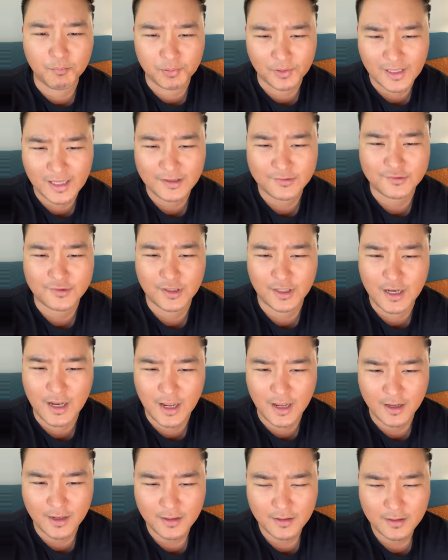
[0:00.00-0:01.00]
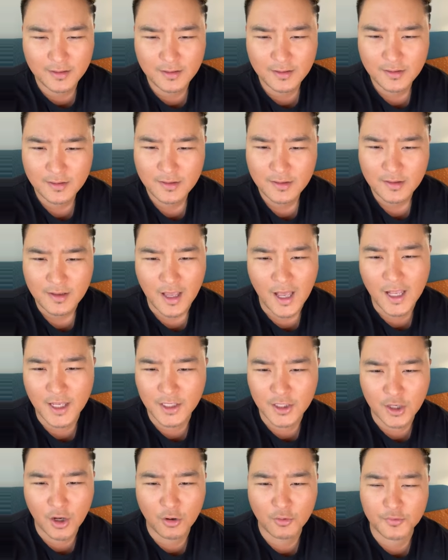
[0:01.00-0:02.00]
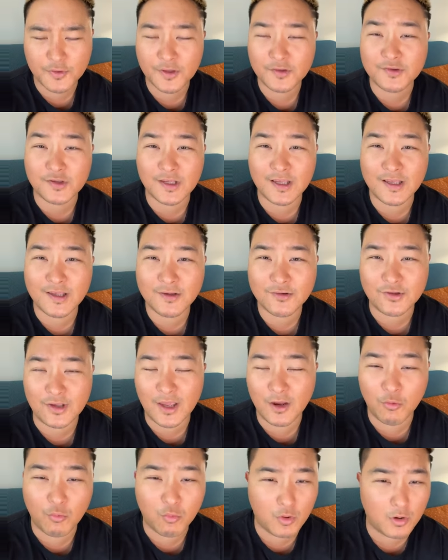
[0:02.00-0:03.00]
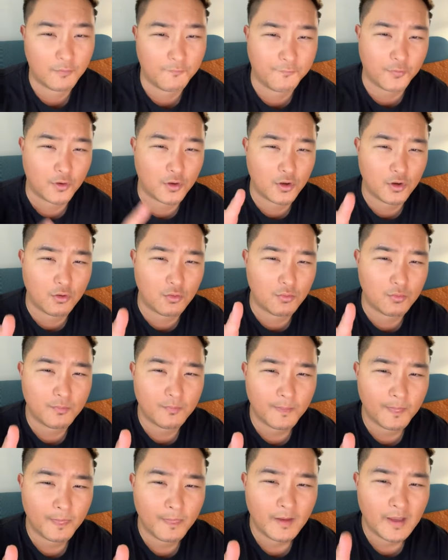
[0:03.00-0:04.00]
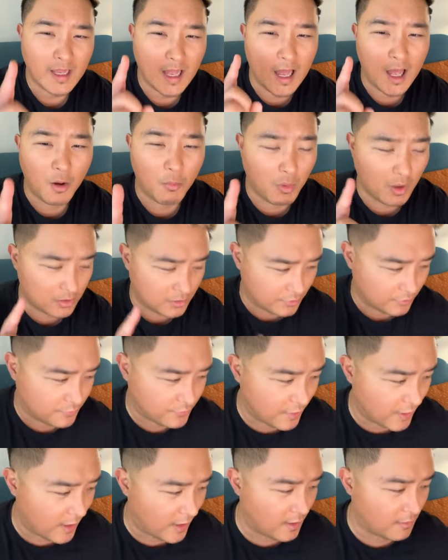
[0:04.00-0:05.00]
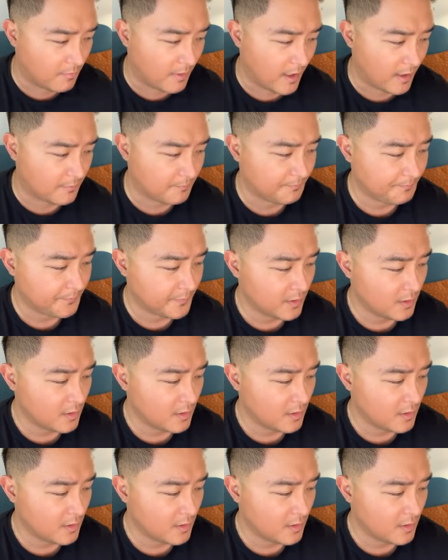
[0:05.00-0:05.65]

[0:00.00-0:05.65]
are blessed today, and you know this is a word for you, I want to say amen.